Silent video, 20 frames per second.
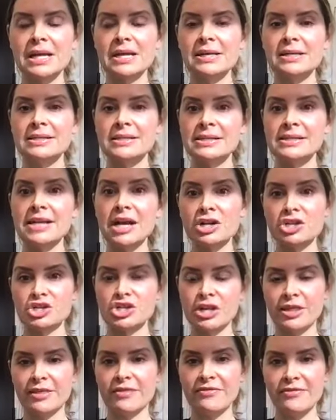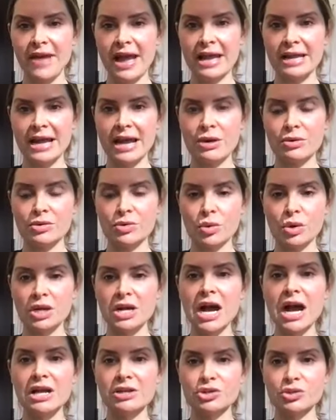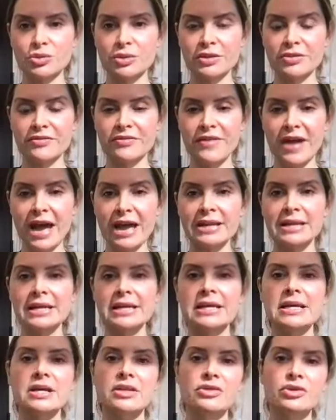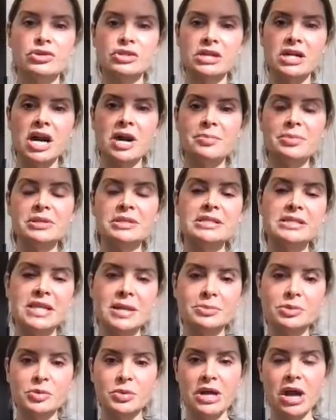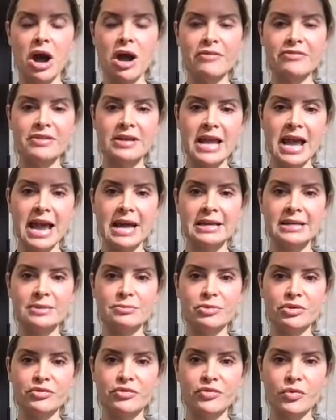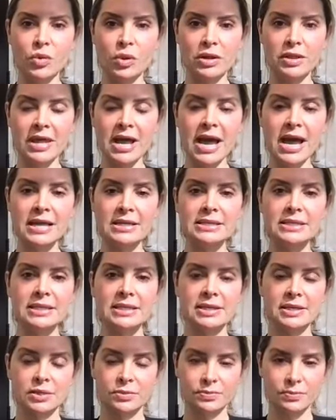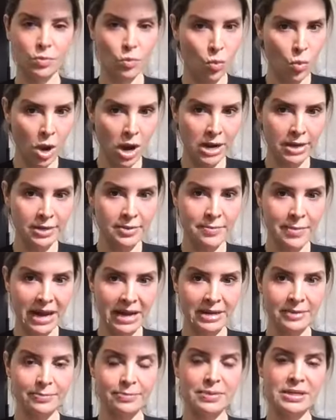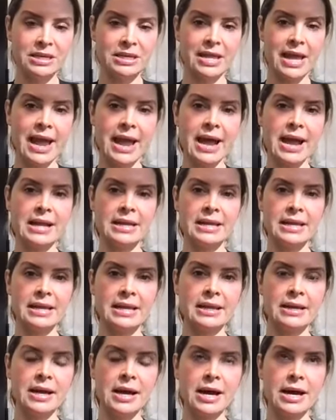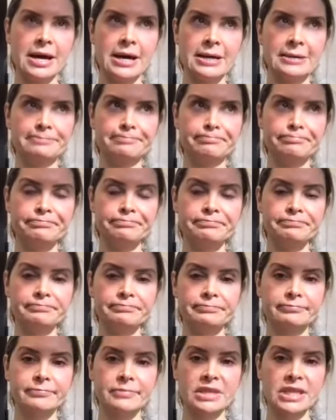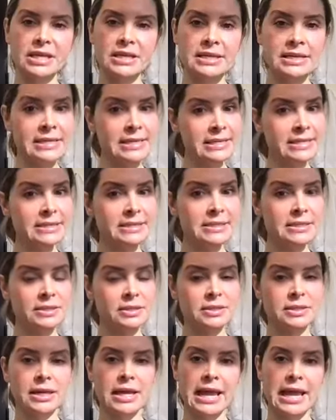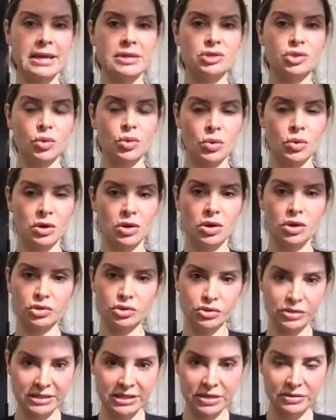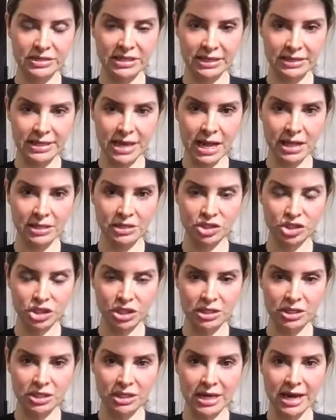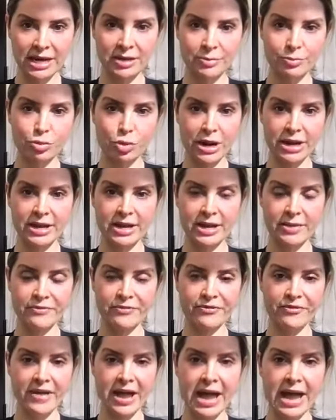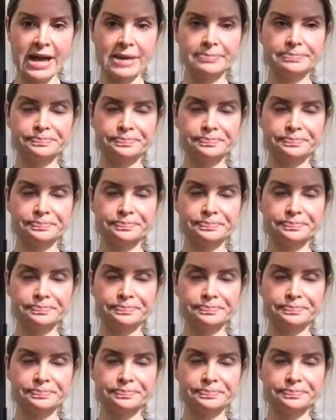suction the fat out or contour the fat. There's a couple of steps we often add in before that. One might be adding heat and or ultrasound technology to kind of break up fat